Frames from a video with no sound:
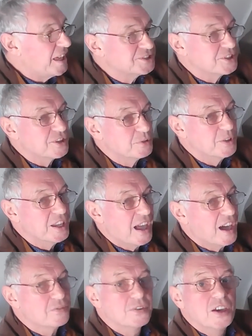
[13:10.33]
letter that we
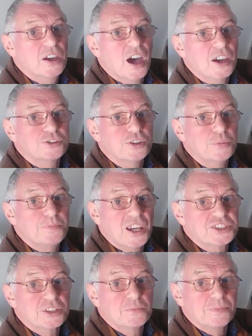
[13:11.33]
have to the
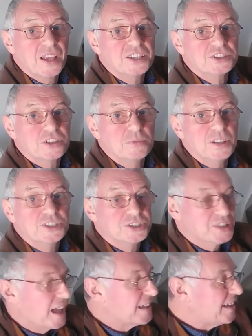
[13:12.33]
Press Complaints
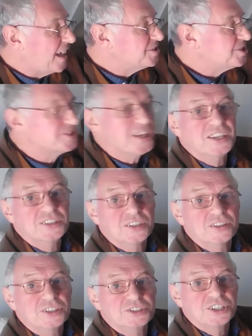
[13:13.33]
Commission, again
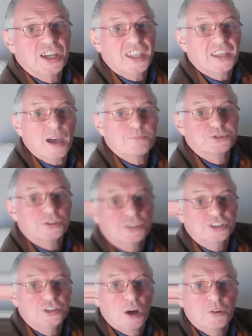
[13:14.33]
stating that she had
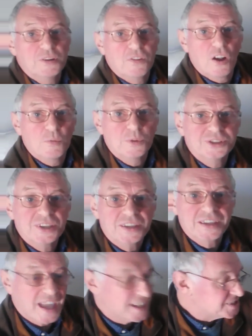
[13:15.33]
absolutely no involvement in
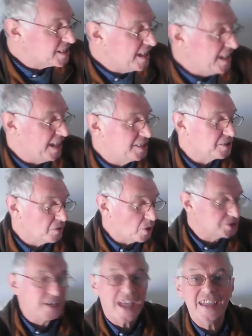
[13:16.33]
the case. It
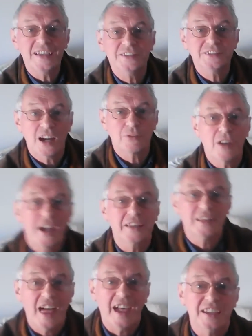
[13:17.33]
was a
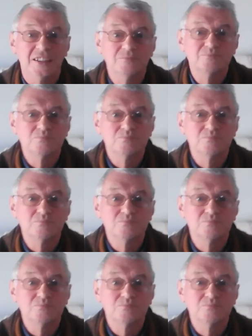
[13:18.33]
downright lie.